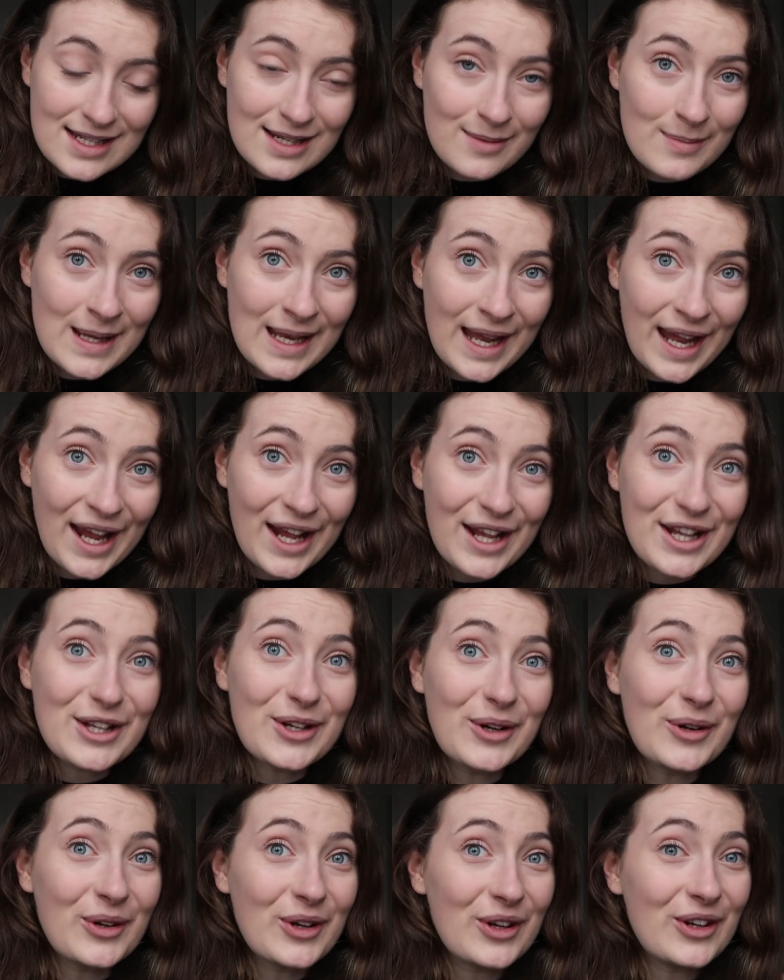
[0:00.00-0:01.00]
in a minute
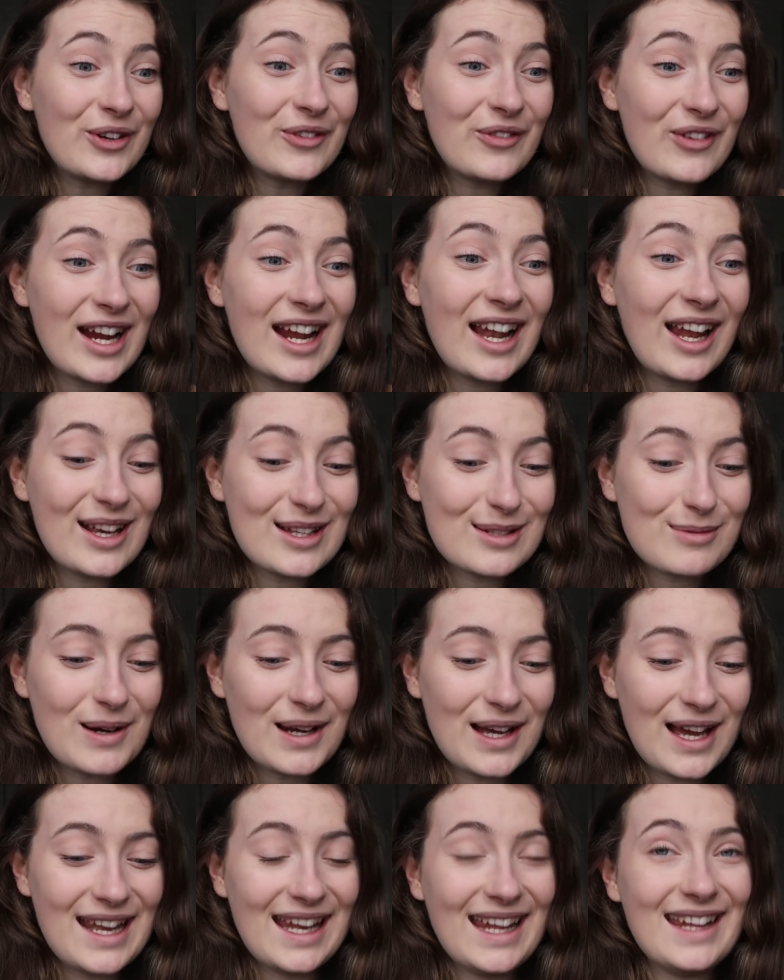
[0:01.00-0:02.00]
you're gonna realise why
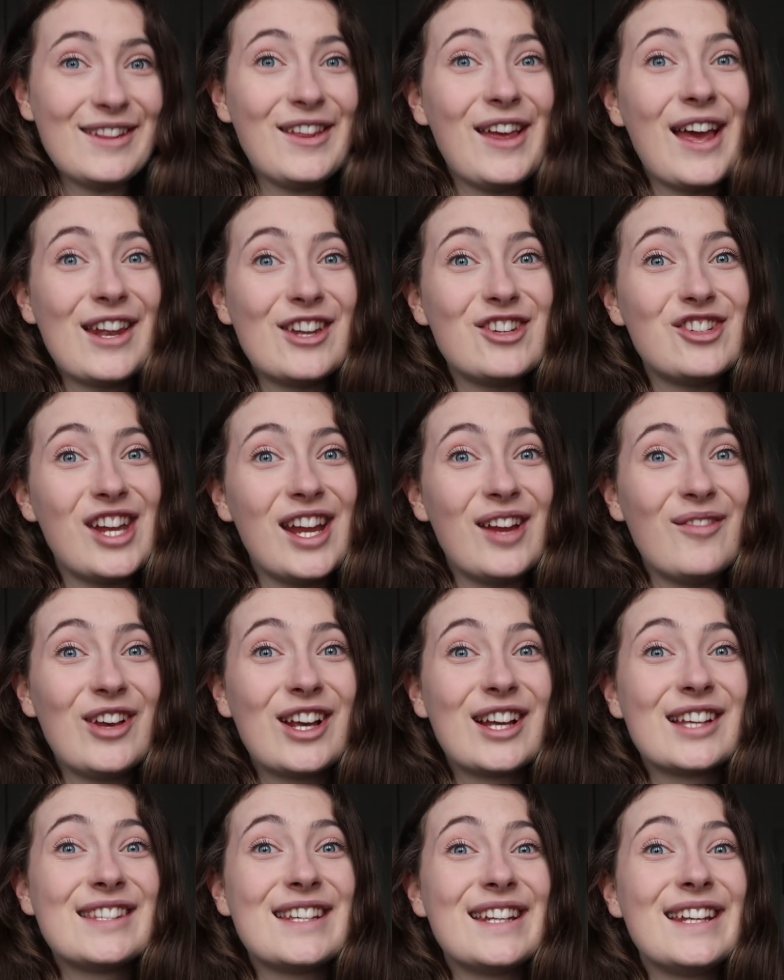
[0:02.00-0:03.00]
I need the energy,
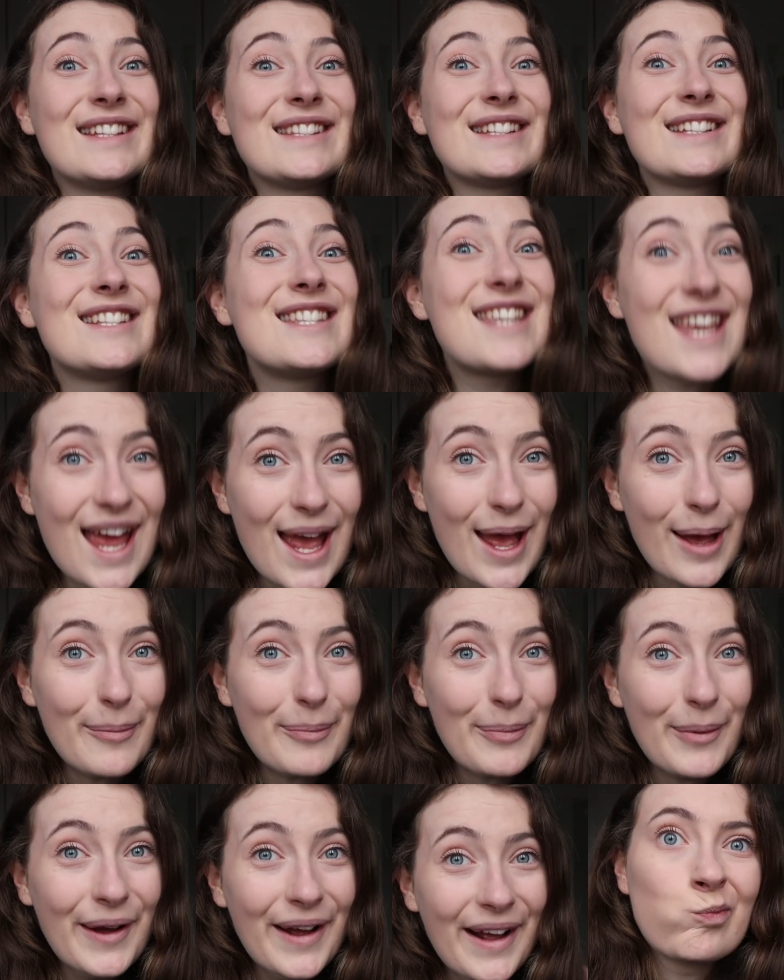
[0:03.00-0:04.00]
because it is a tip.
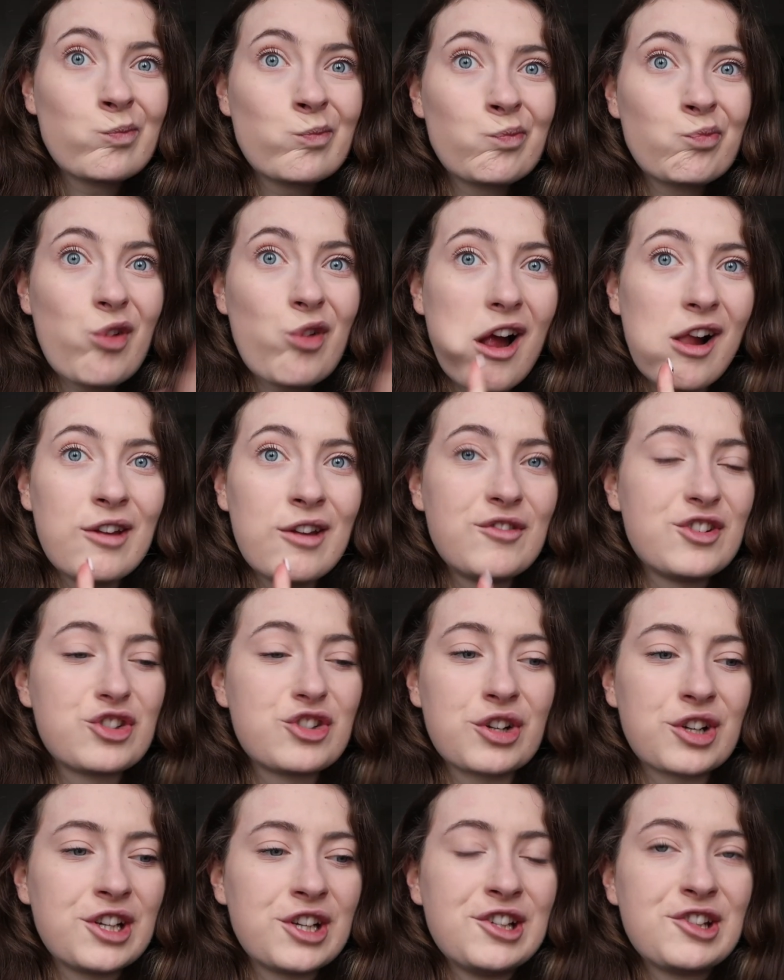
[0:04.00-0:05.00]
I love this
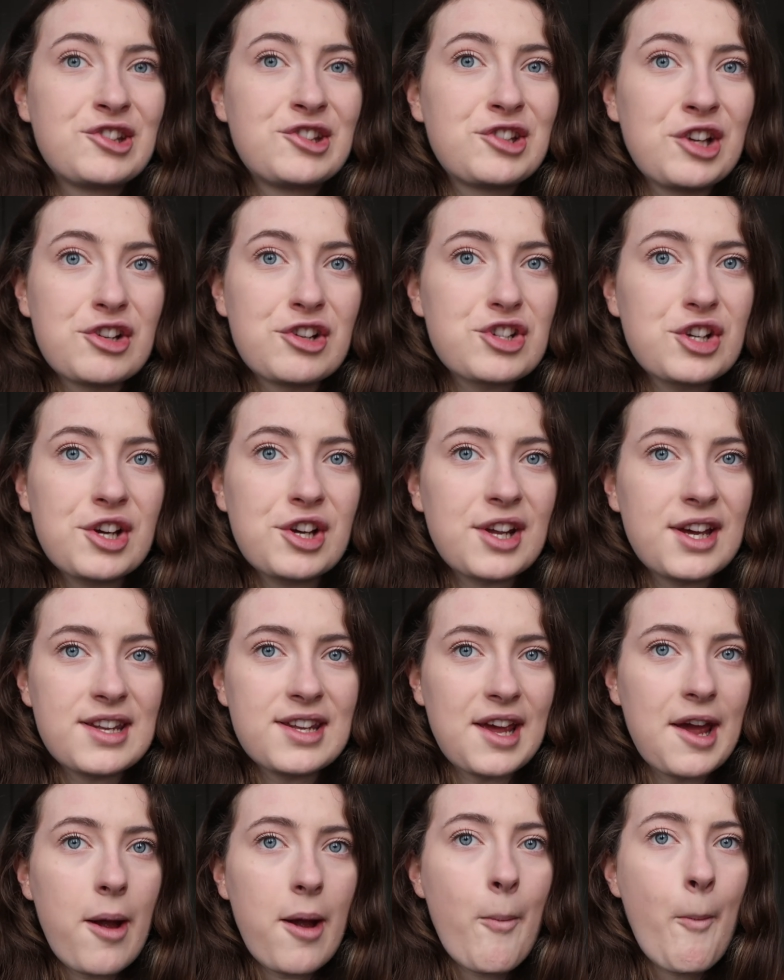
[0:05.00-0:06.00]
chocolate, it's such a good
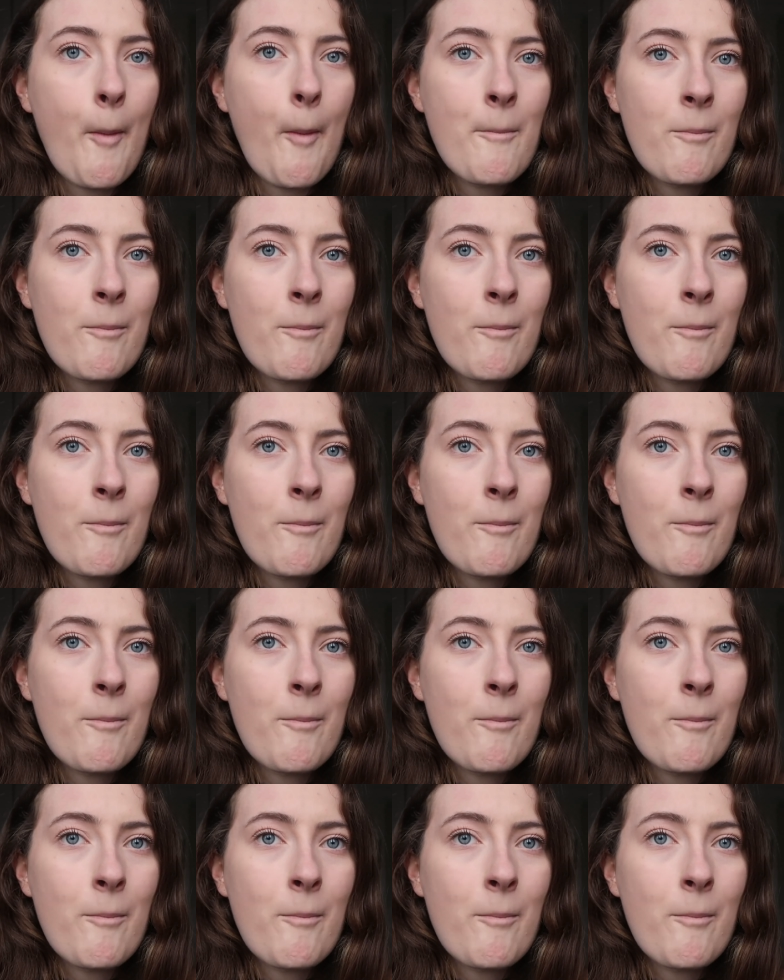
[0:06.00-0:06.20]
idea.